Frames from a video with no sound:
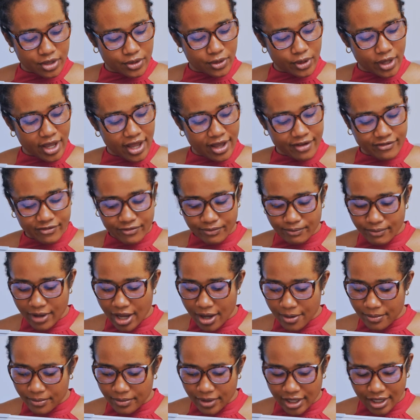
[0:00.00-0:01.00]
you have
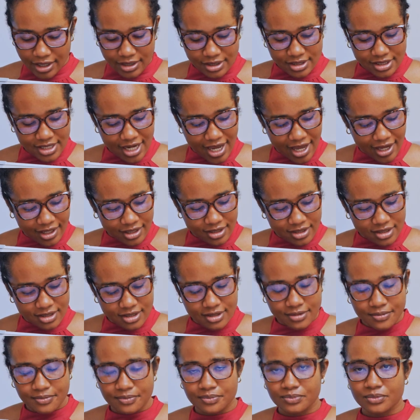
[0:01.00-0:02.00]
mom and dad
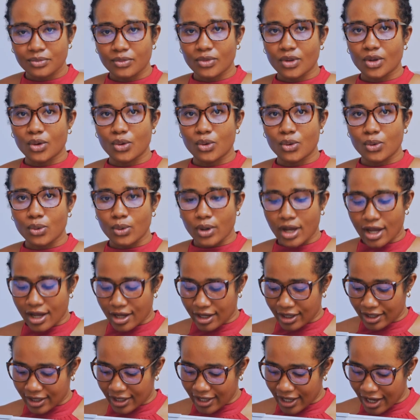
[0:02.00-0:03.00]
who
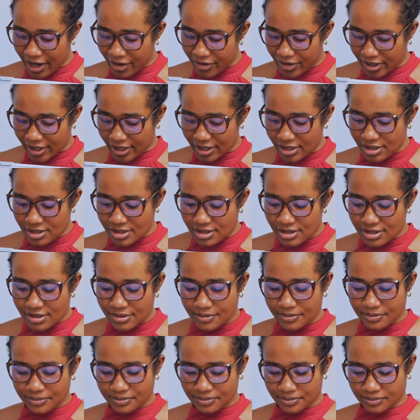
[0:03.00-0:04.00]
are carriers,
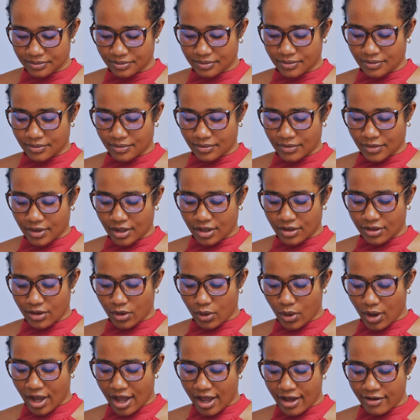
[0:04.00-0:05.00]

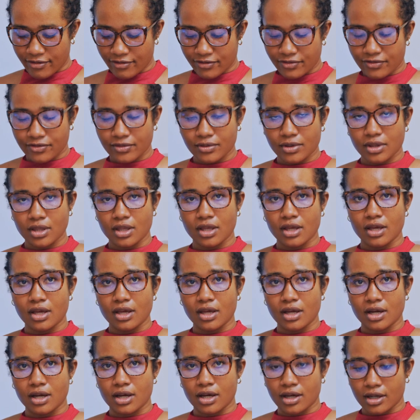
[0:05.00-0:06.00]
they'll have
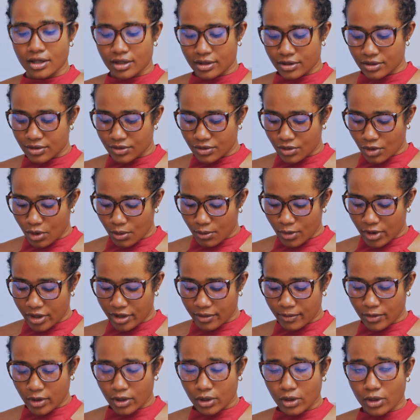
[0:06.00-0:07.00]
a normal
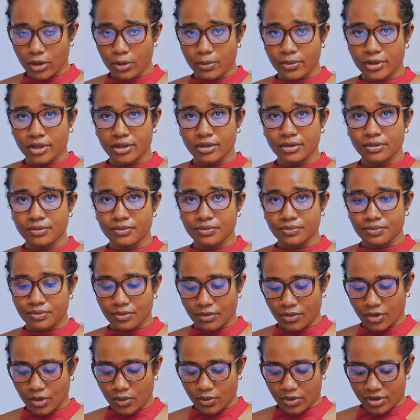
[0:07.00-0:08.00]
hemoglobin
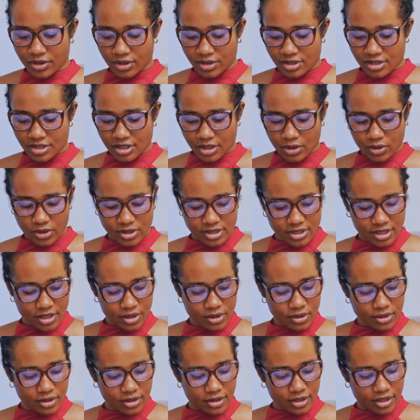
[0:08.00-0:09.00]
with a sickle
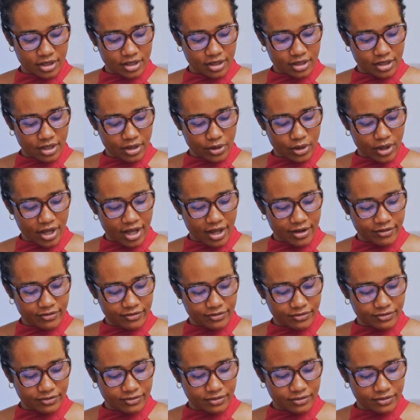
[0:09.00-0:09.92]
cell. Then they'll have